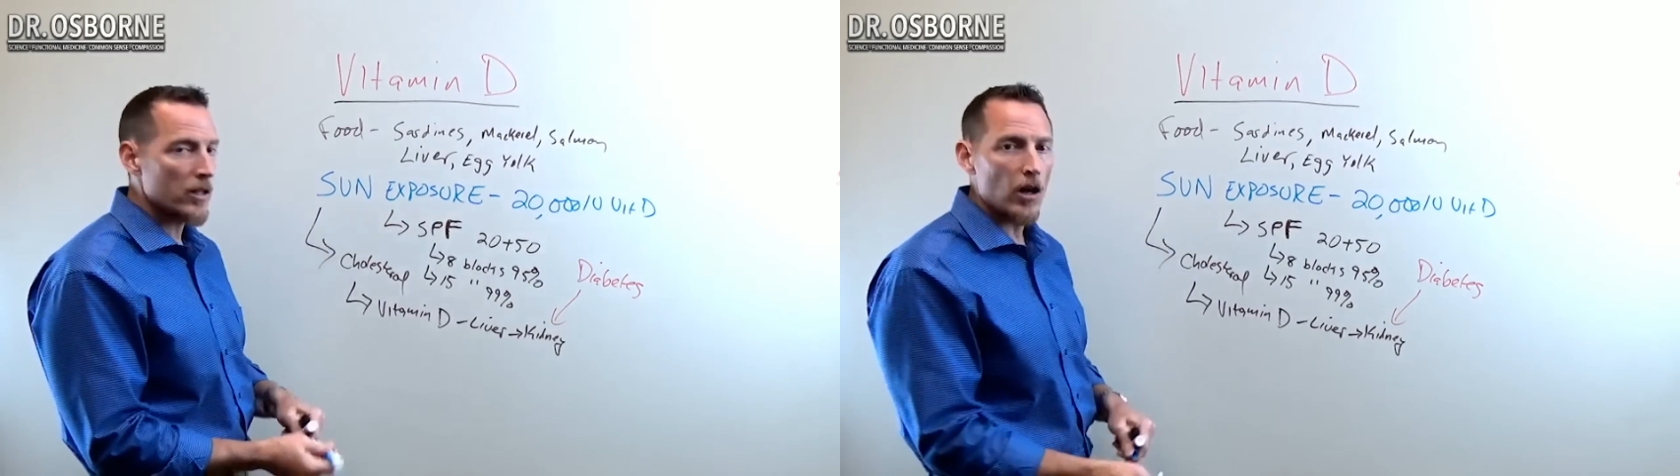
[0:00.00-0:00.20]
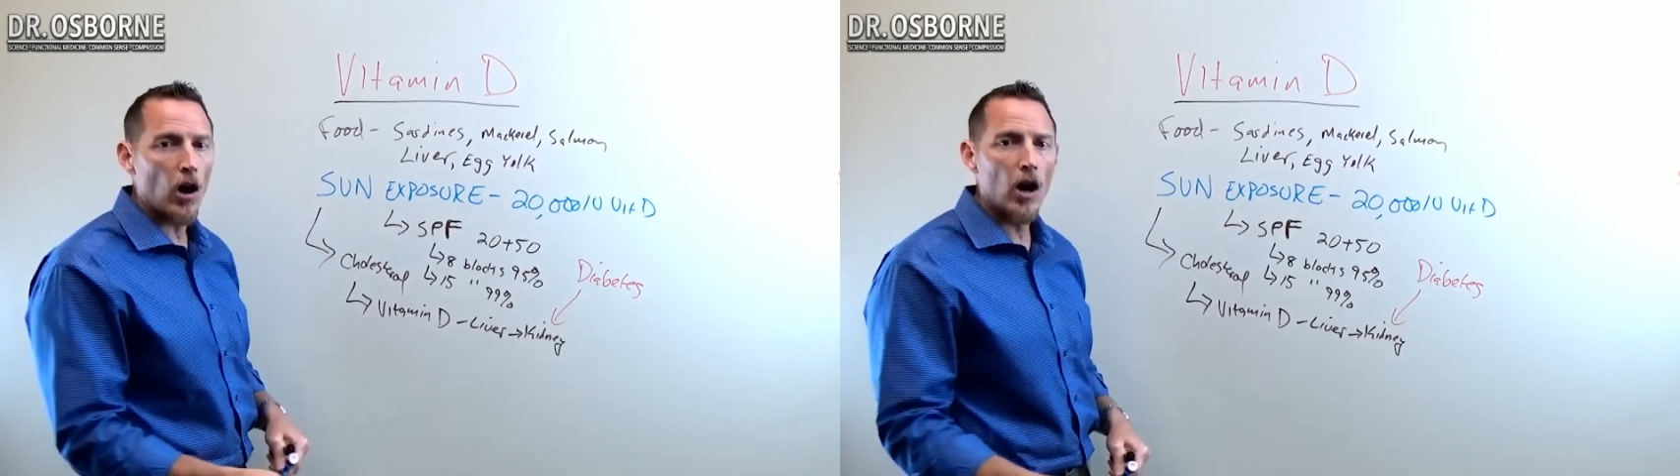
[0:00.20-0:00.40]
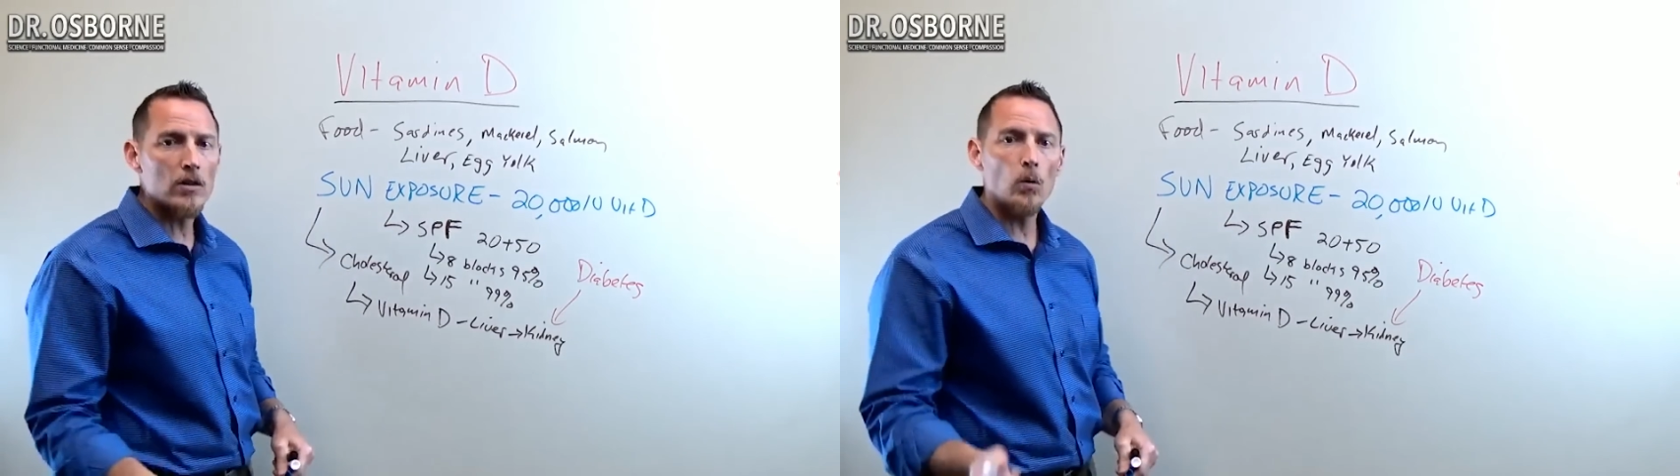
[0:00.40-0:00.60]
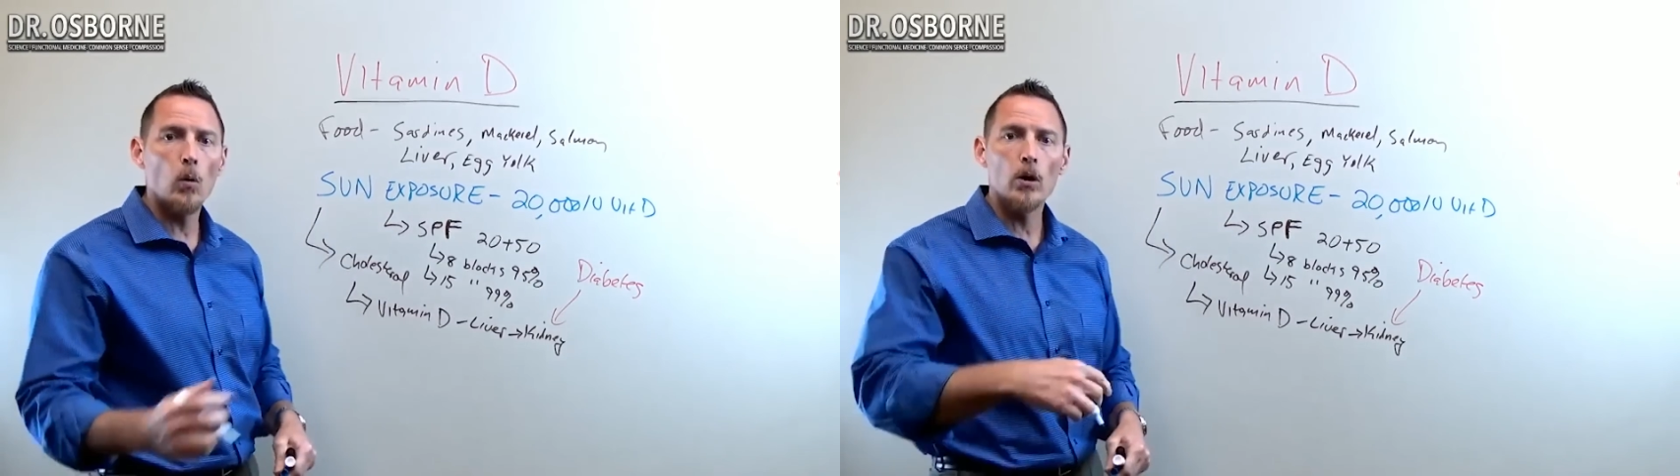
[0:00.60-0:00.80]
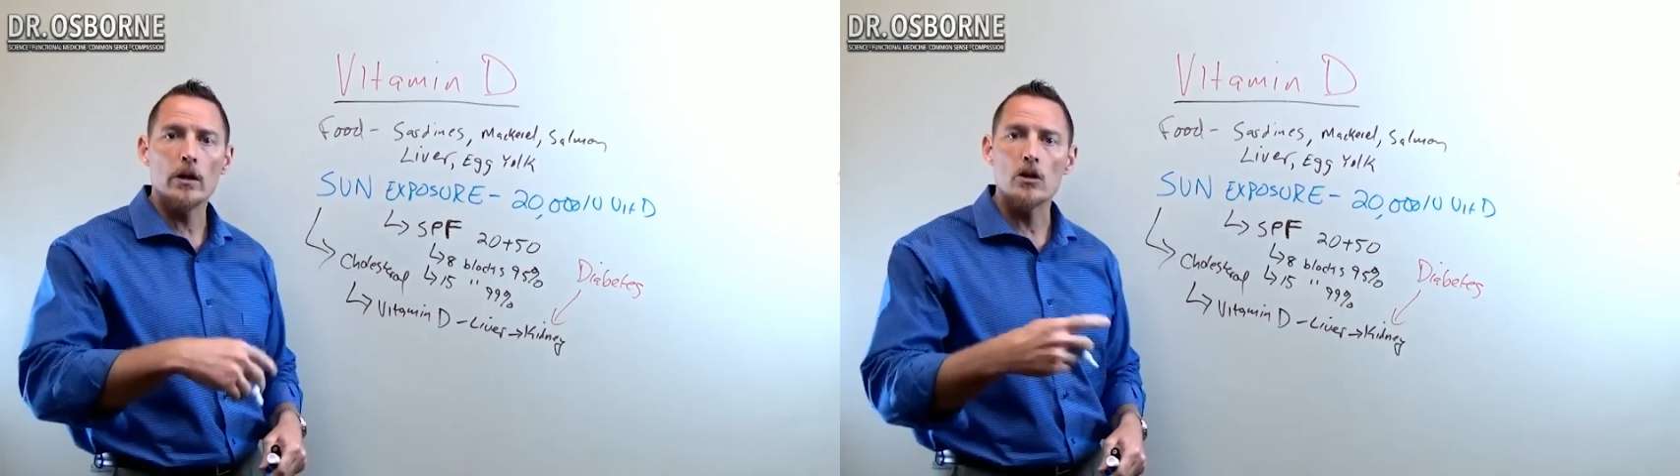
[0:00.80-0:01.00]
cause
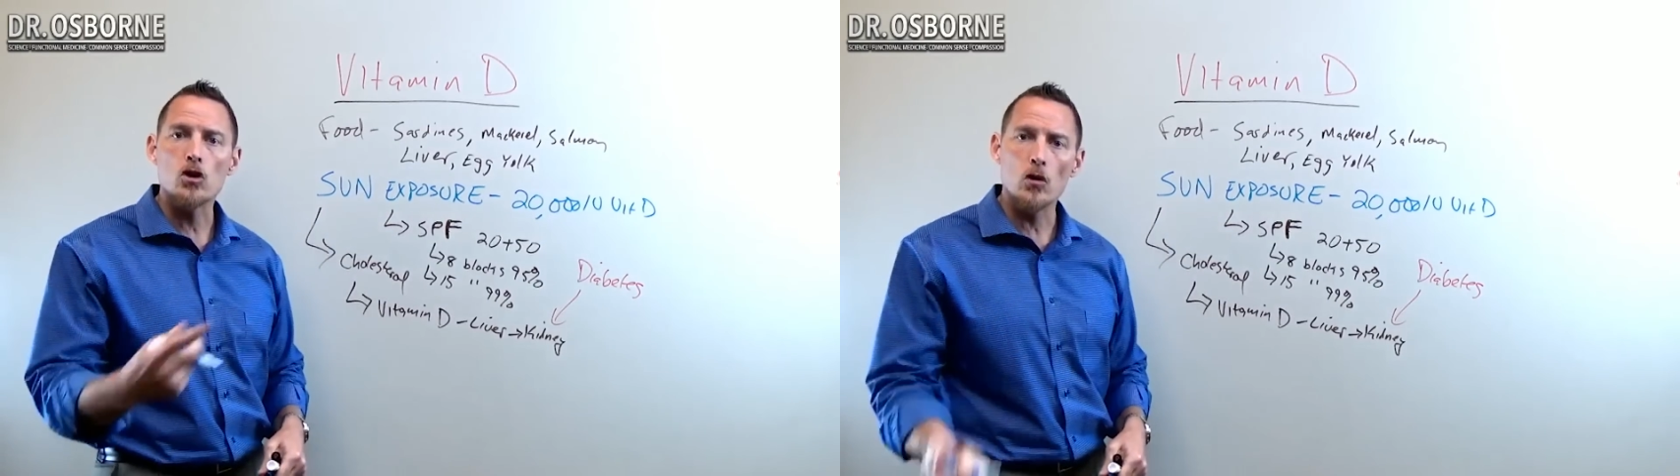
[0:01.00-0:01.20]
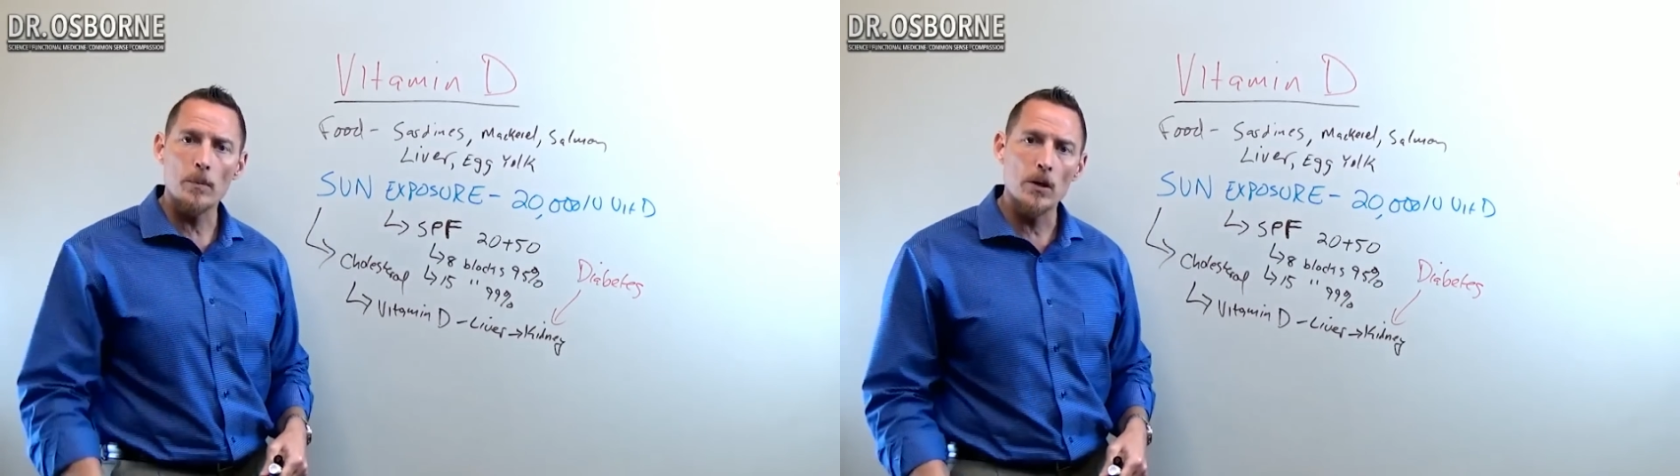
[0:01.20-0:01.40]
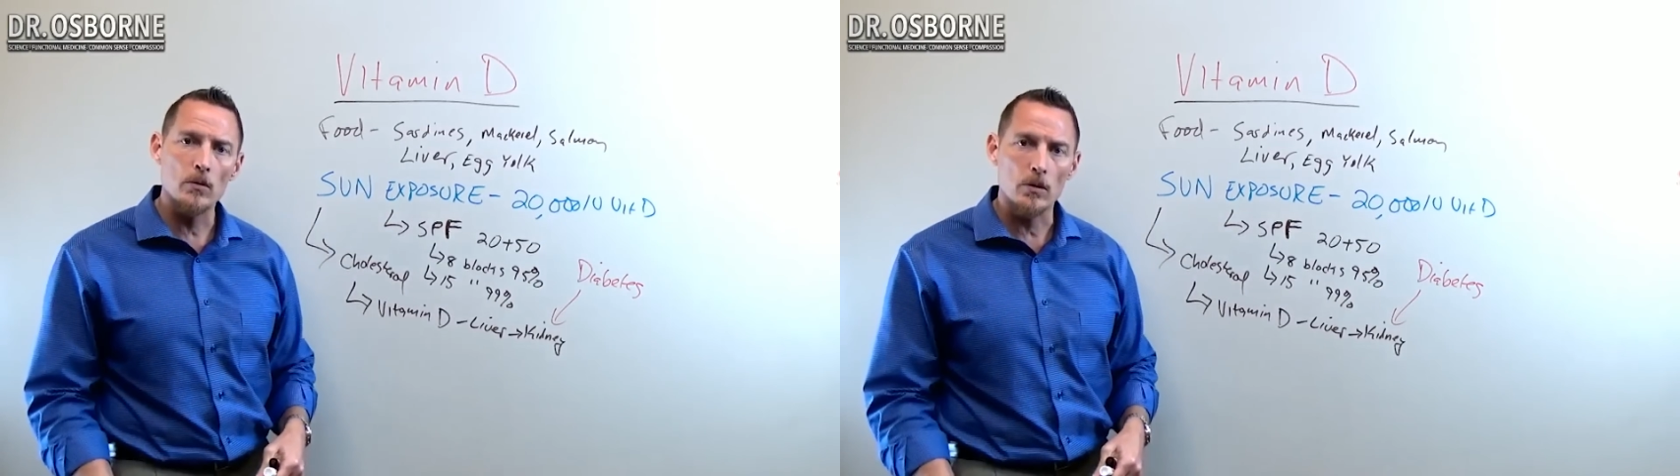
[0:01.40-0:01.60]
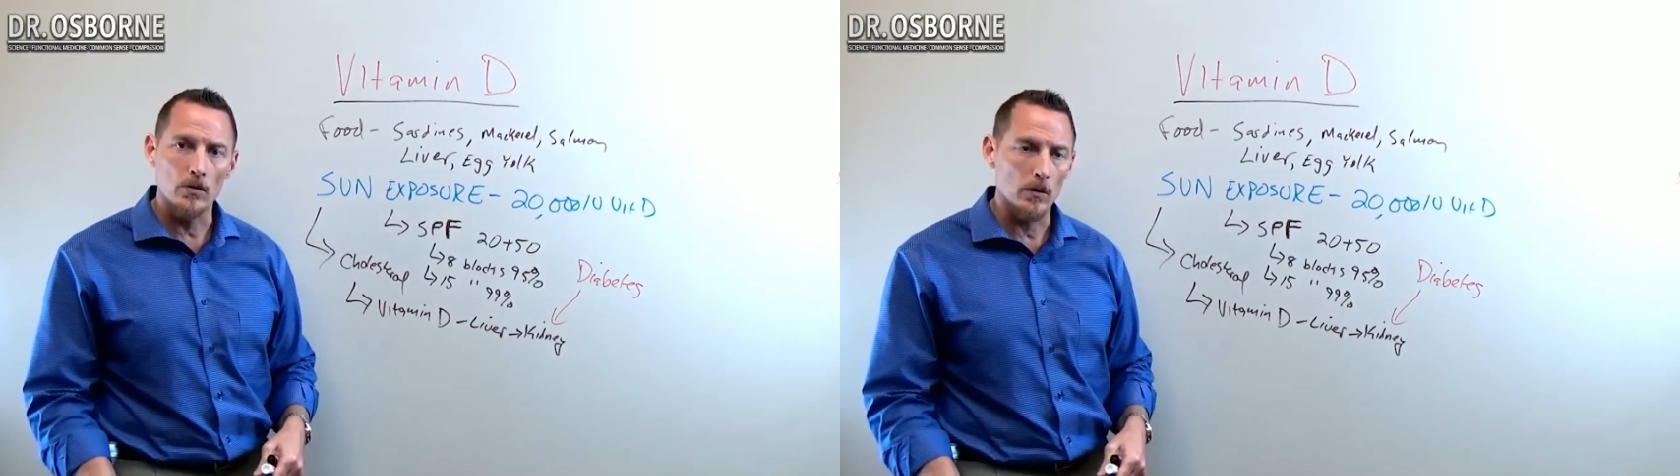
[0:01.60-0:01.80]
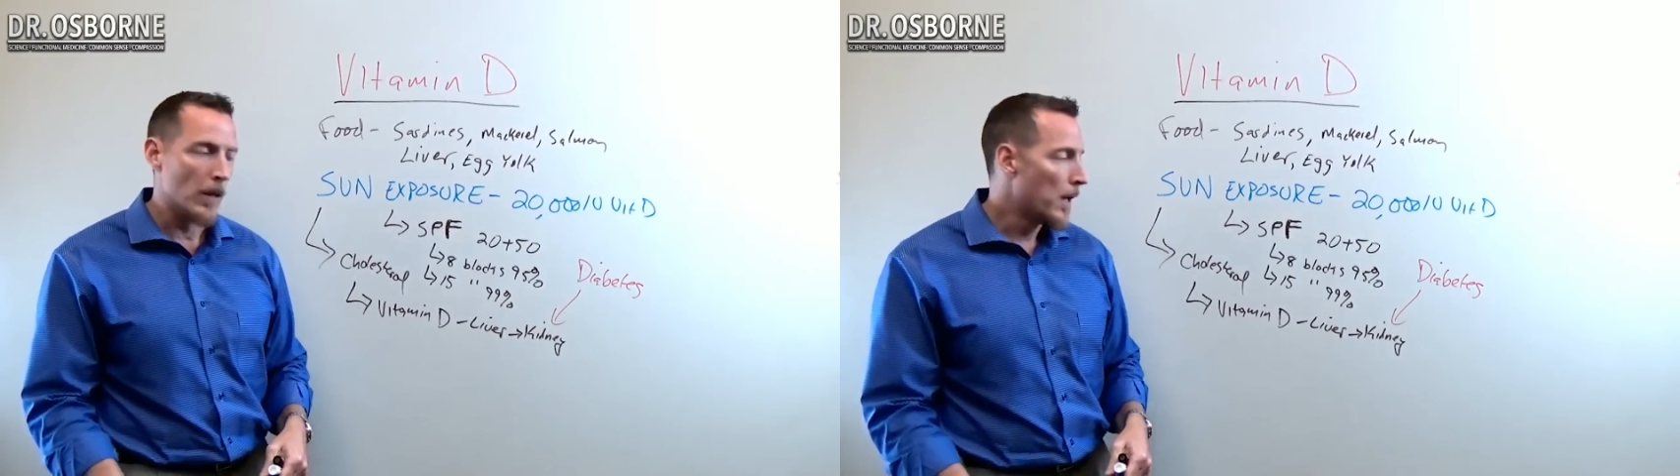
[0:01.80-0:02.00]
or contribute
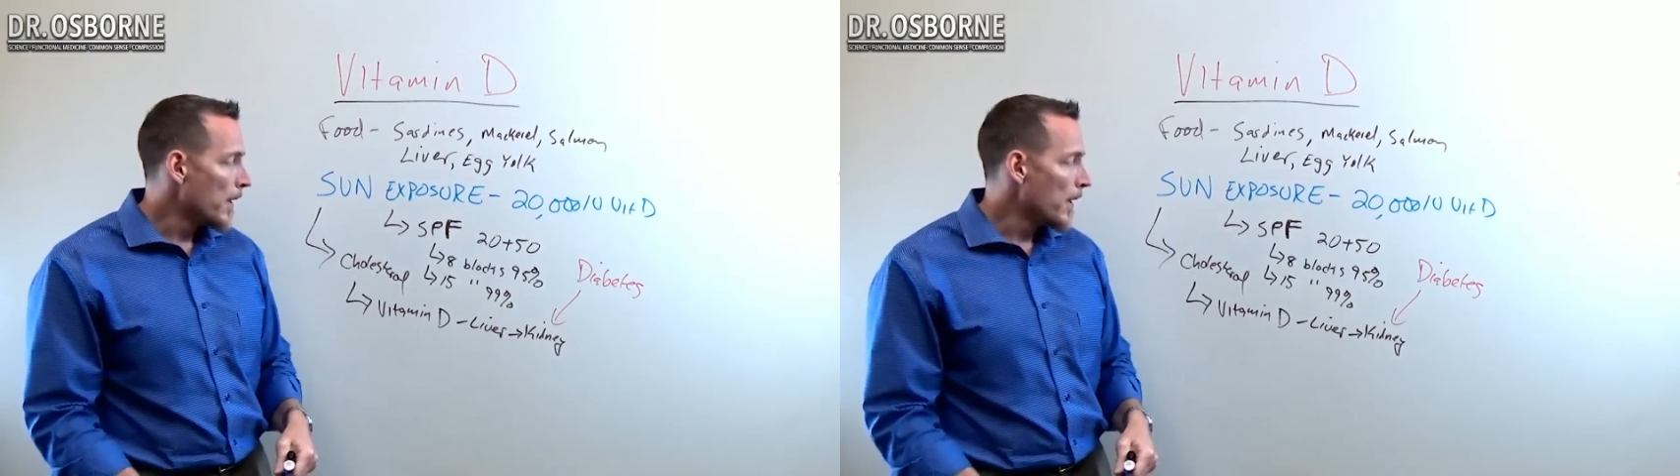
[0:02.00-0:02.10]
to.